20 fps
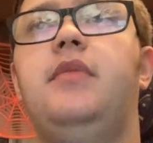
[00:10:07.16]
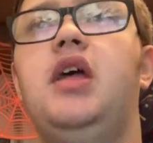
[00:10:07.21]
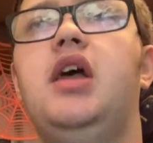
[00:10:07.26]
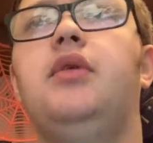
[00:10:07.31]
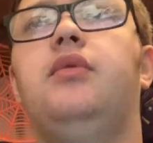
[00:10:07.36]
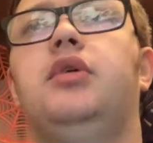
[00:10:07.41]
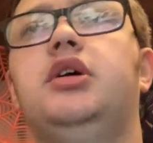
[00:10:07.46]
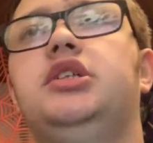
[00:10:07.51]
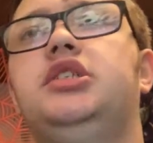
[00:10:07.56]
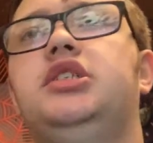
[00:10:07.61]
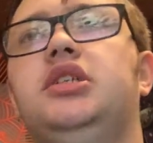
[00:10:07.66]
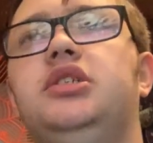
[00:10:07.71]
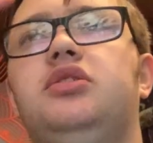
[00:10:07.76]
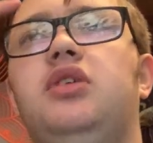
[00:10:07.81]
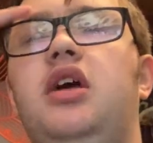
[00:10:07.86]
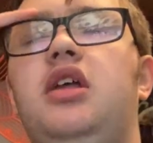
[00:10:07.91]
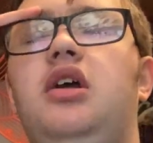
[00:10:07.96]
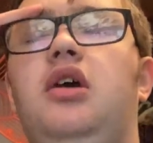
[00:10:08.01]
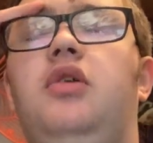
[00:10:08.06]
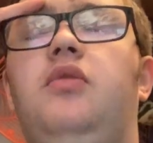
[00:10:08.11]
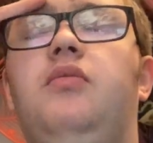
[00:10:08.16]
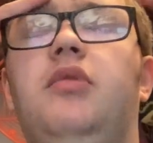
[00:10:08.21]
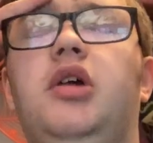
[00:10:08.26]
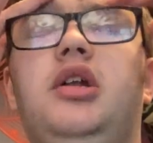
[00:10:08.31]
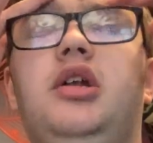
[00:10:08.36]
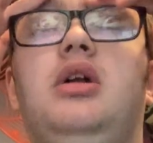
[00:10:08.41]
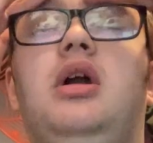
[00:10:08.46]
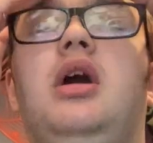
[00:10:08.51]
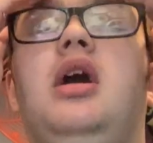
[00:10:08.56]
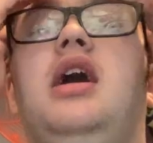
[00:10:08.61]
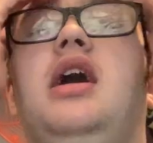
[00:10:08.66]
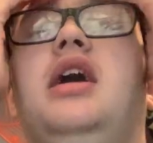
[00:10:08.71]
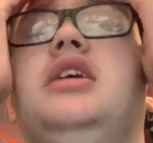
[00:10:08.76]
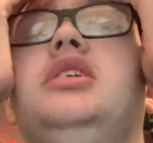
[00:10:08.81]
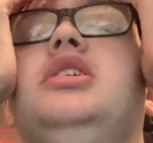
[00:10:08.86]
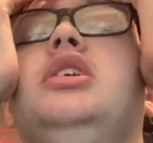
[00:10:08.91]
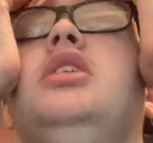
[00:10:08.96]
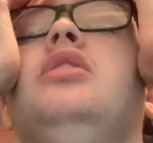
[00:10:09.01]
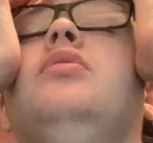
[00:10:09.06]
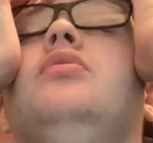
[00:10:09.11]
it was just like, oh my
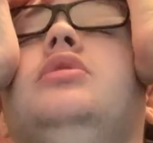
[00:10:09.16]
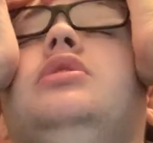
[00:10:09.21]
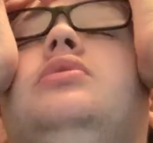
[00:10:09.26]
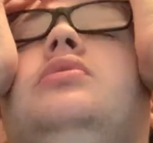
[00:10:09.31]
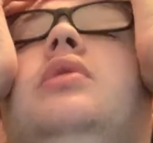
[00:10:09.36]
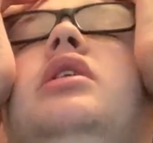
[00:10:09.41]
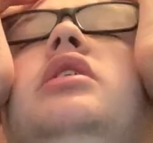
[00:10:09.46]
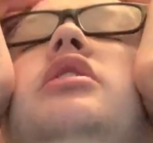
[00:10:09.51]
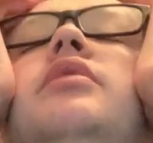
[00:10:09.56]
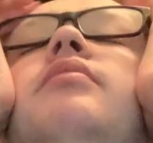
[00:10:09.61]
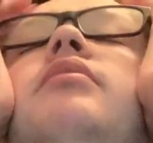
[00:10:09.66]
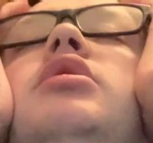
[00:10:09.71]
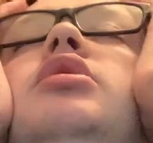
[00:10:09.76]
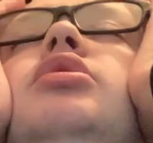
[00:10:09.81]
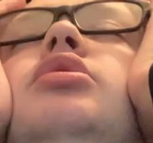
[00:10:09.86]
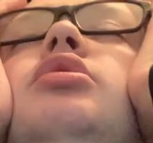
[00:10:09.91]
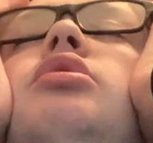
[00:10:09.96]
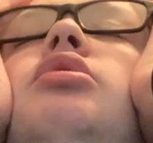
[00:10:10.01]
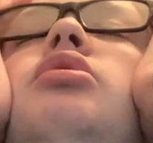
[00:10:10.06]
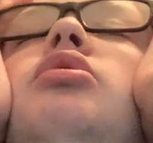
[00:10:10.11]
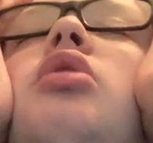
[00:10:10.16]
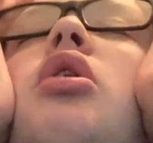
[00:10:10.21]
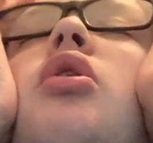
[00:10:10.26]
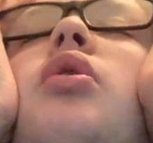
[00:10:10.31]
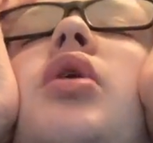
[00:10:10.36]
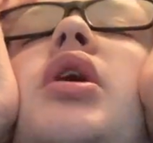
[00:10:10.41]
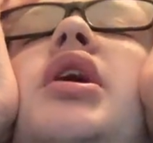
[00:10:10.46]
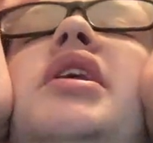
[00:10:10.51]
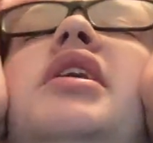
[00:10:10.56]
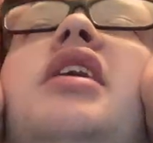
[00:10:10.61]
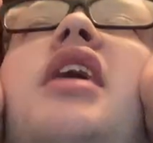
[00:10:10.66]
gosh, it was like the most annoying